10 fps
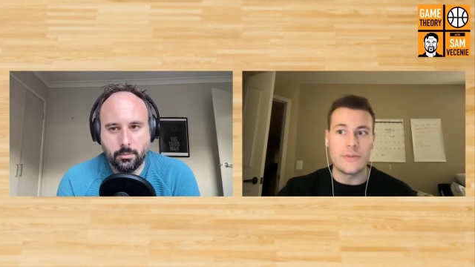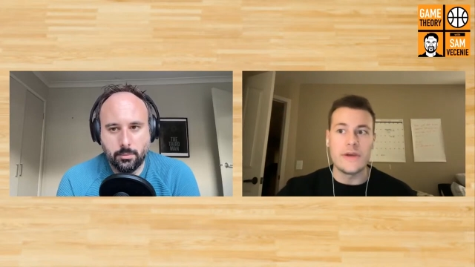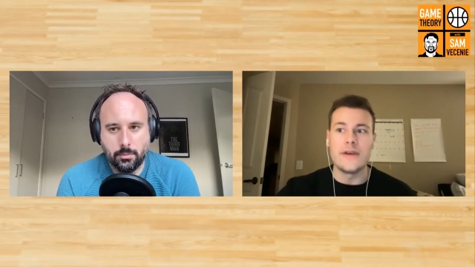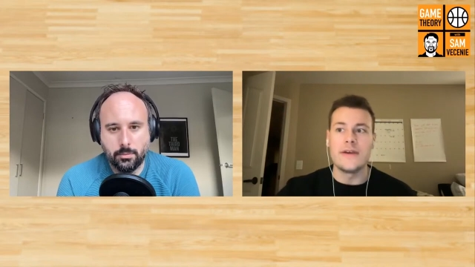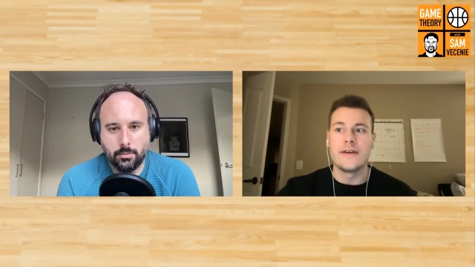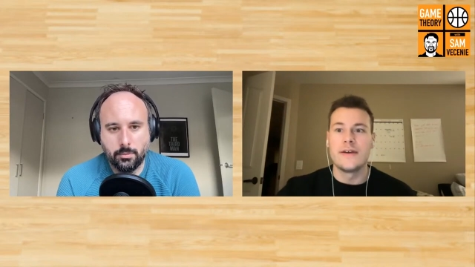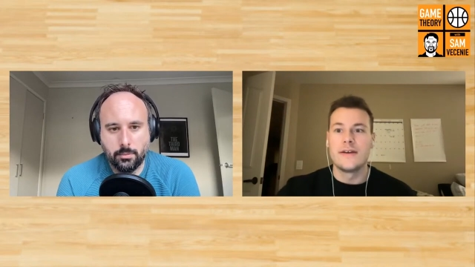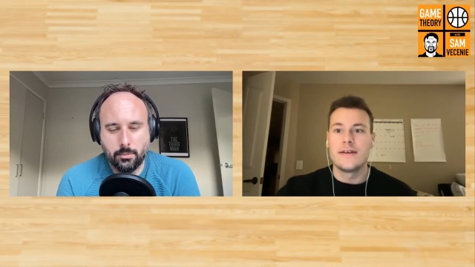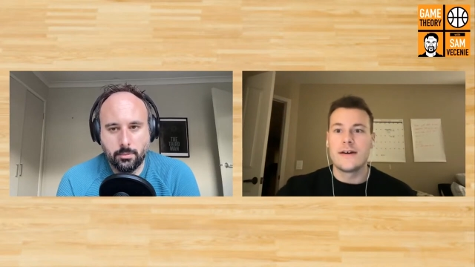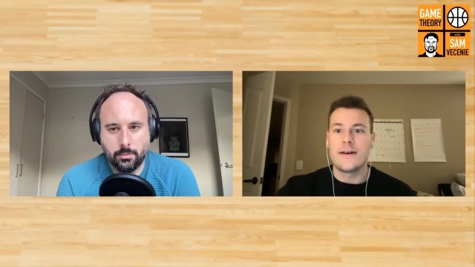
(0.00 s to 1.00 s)
Speaker 1: be
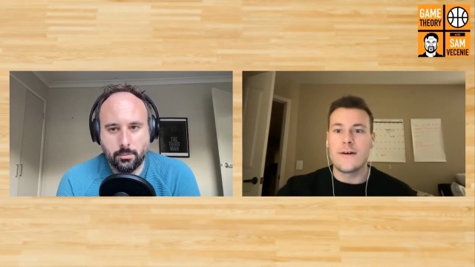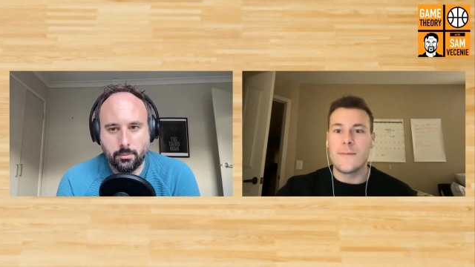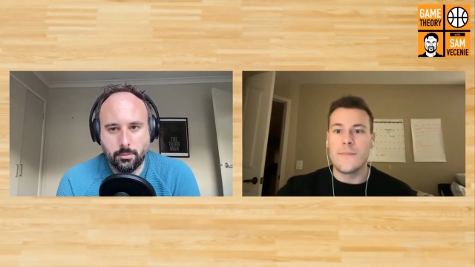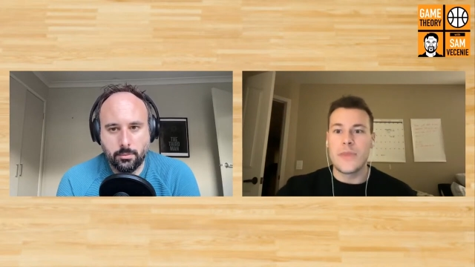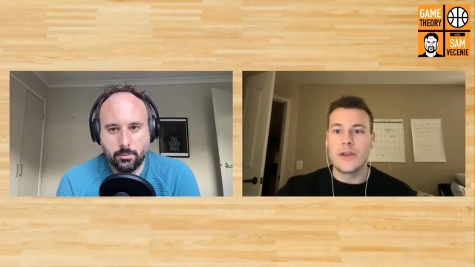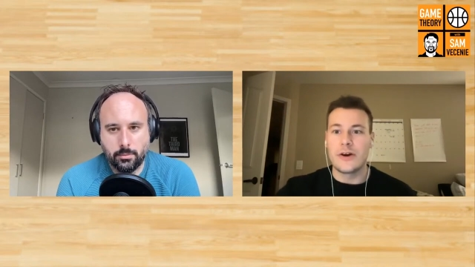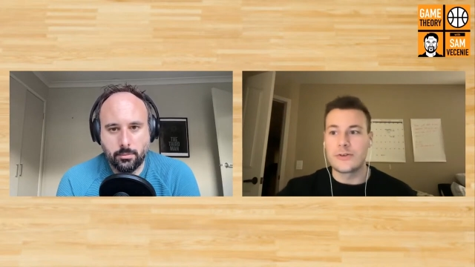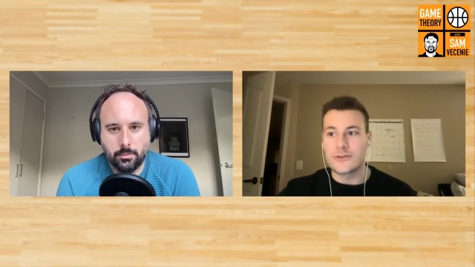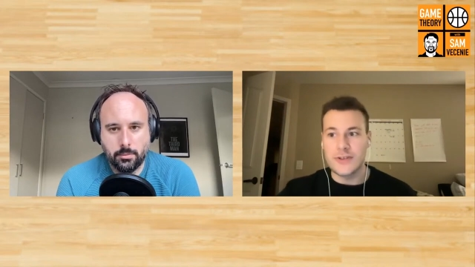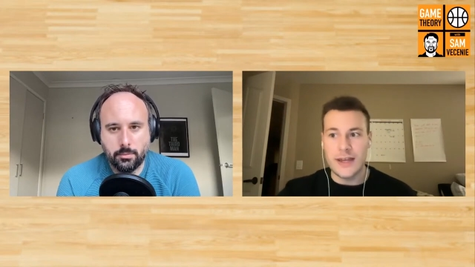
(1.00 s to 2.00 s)
um, and
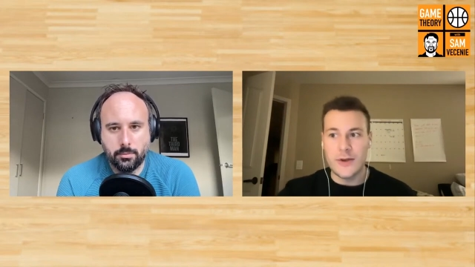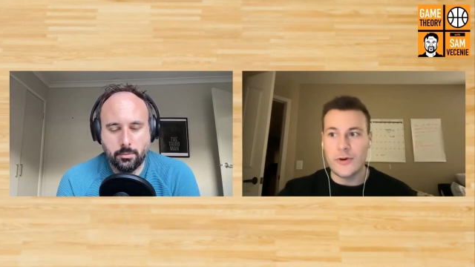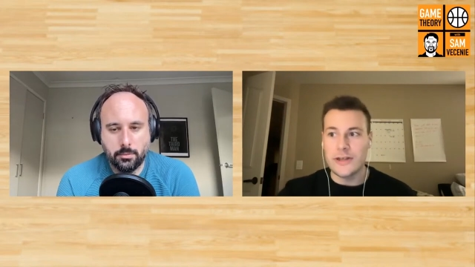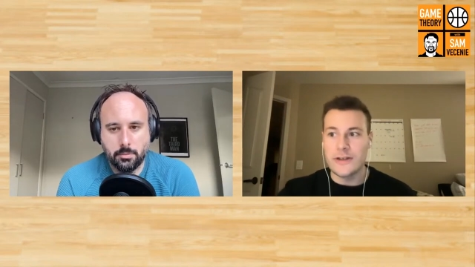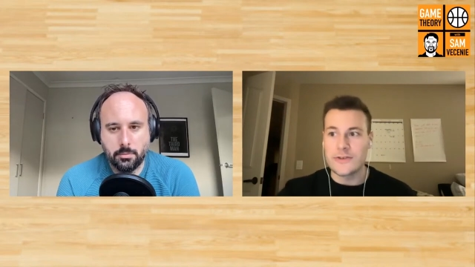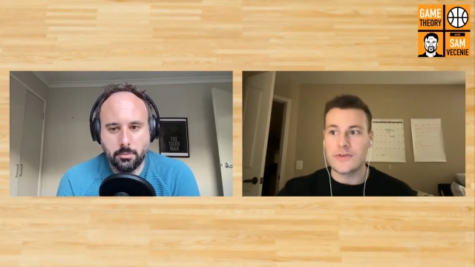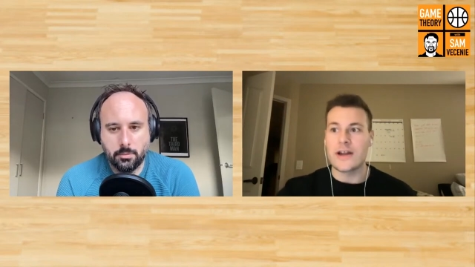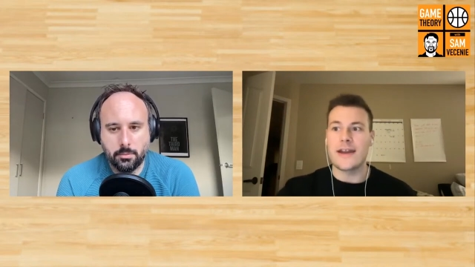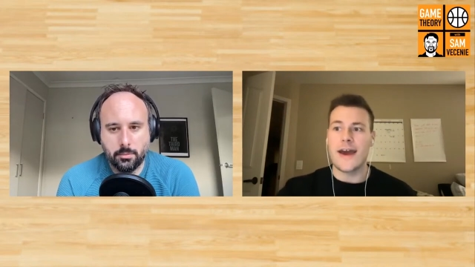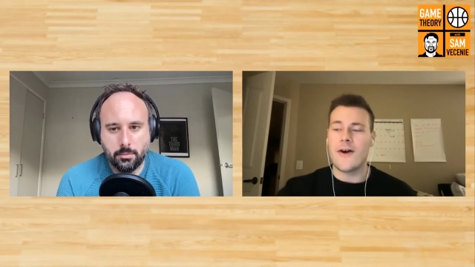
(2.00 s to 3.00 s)
understanding what he is right
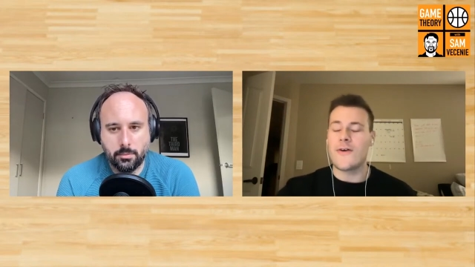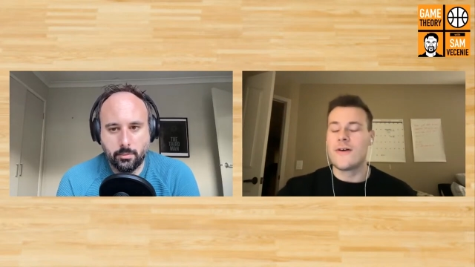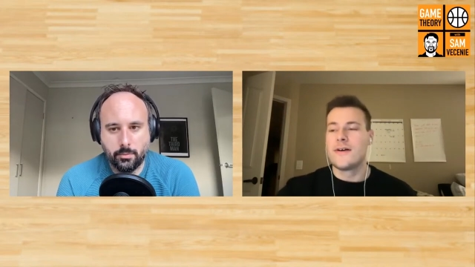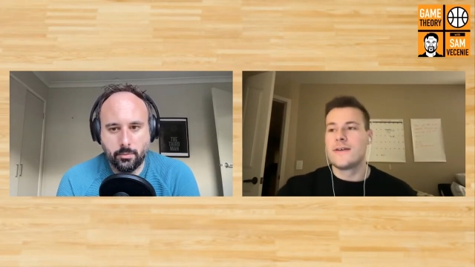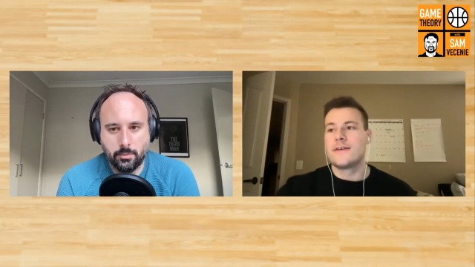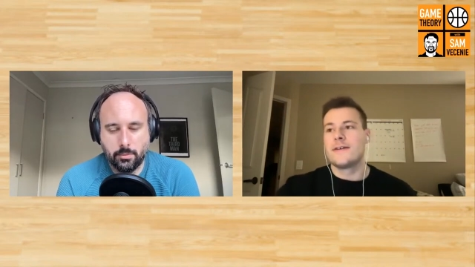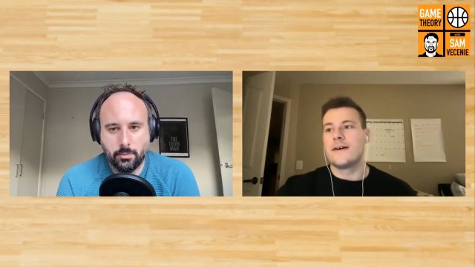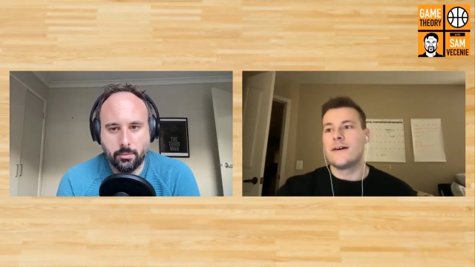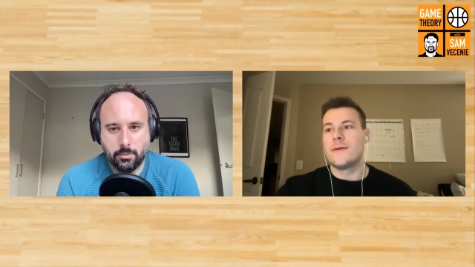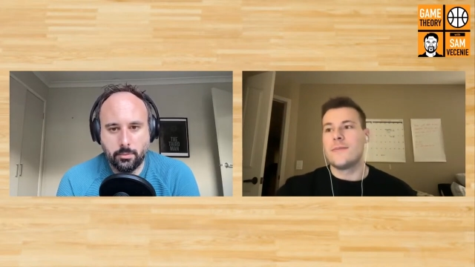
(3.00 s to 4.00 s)
now.
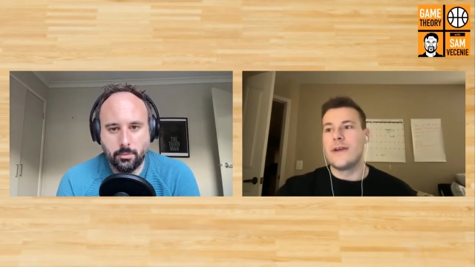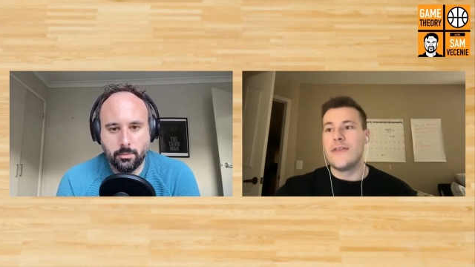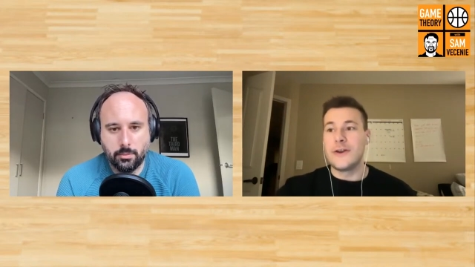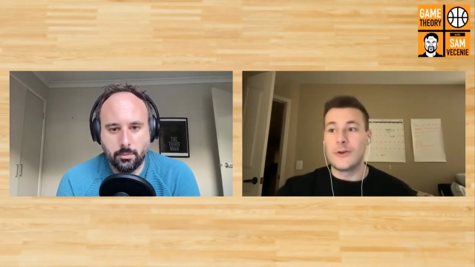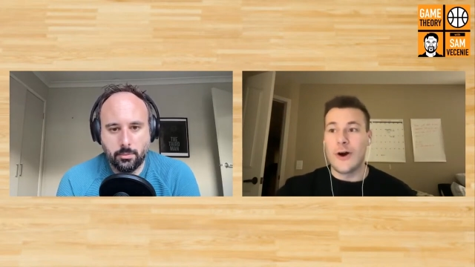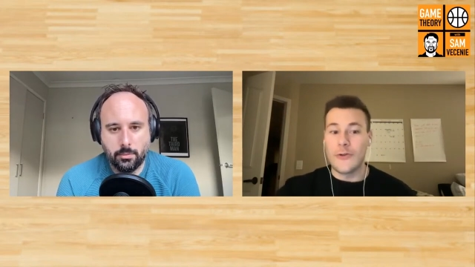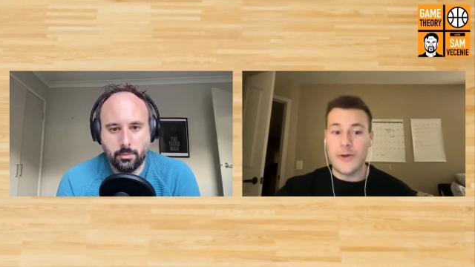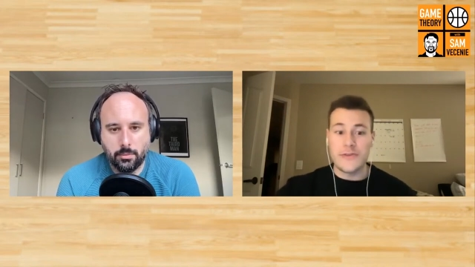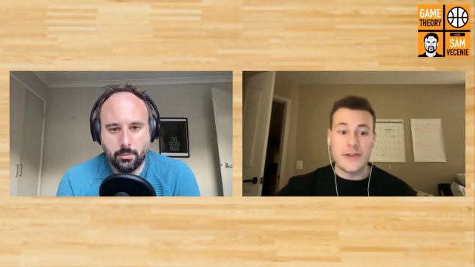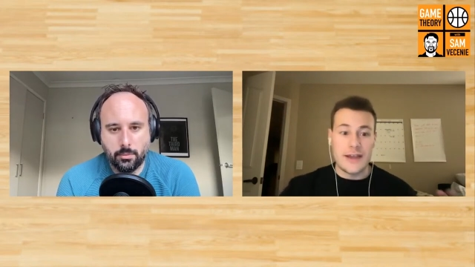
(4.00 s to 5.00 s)
Um, and then you also have
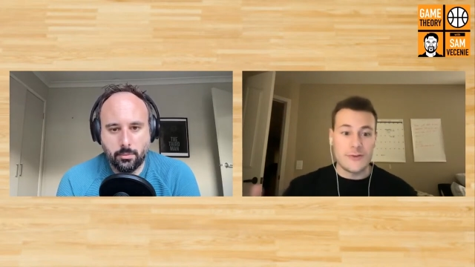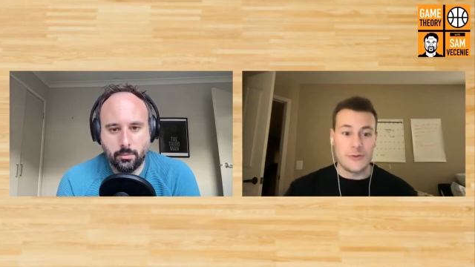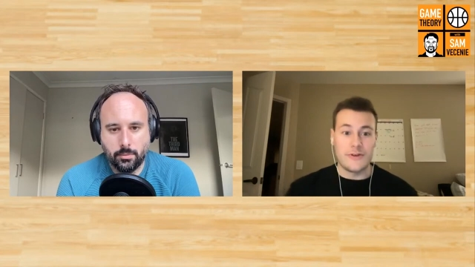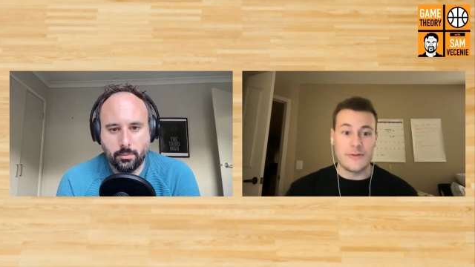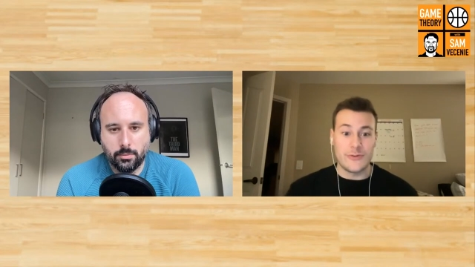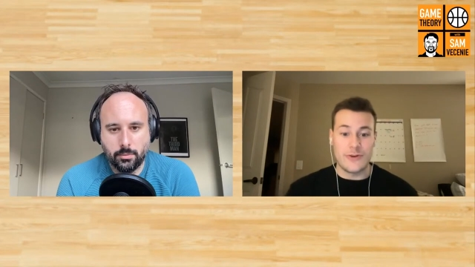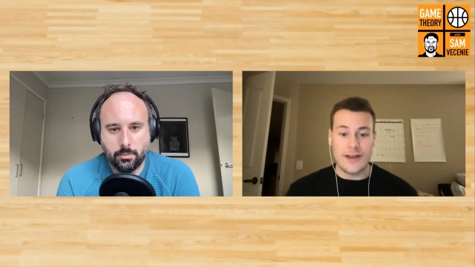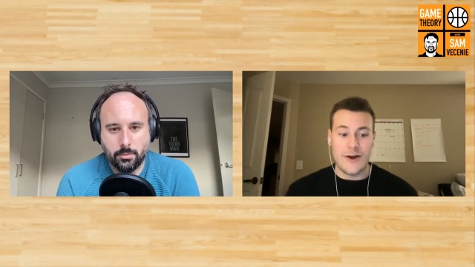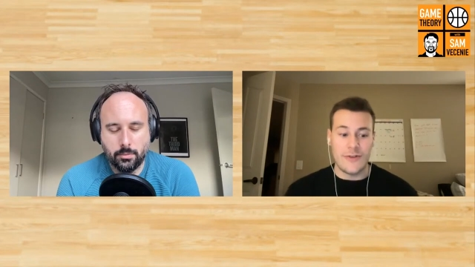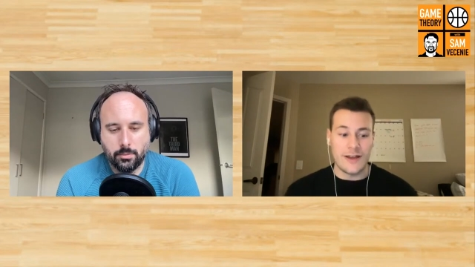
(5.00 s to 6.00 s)
to take into the, to
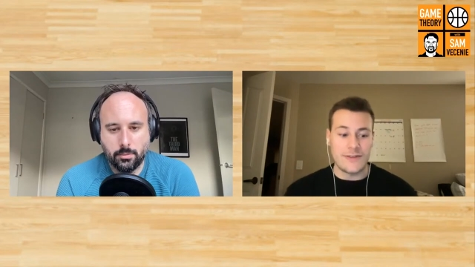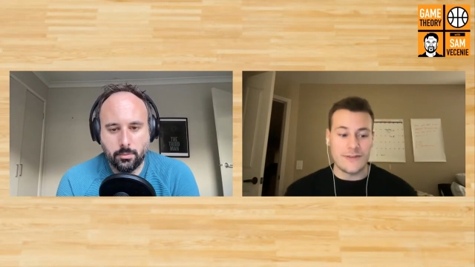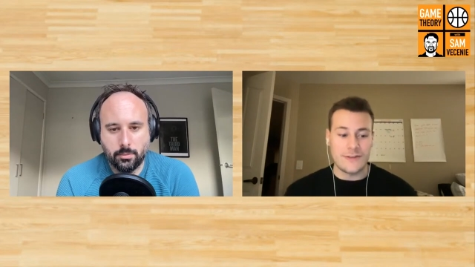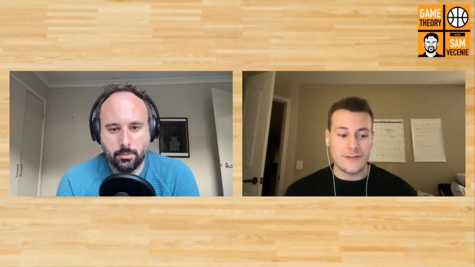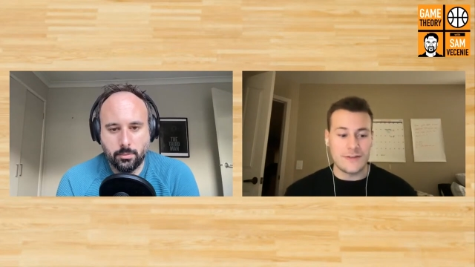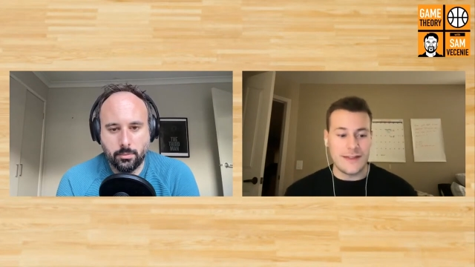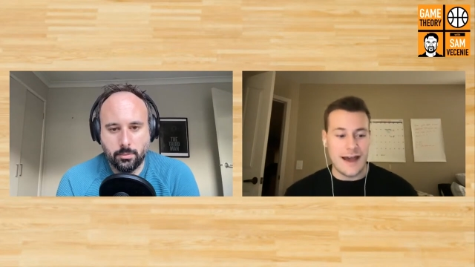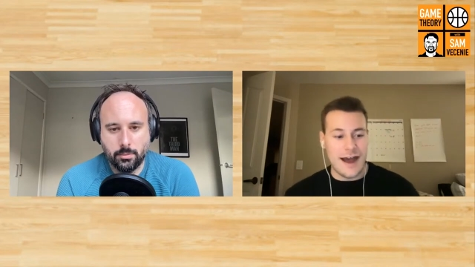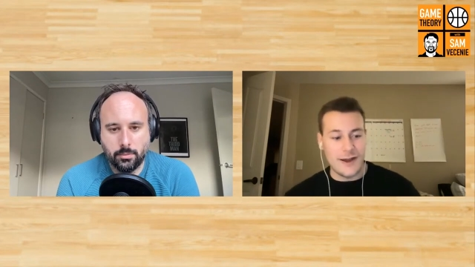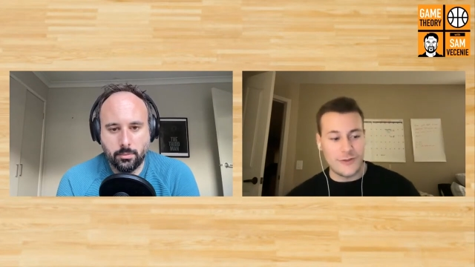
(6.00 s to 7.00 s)
account, like
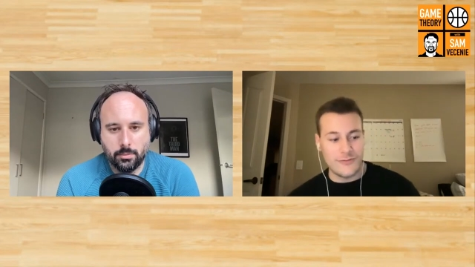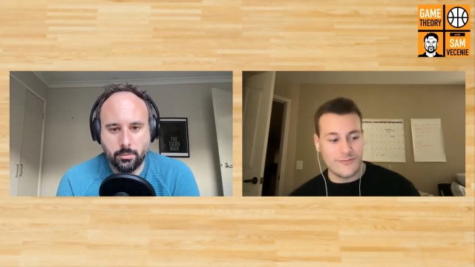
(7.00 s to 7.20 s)
I,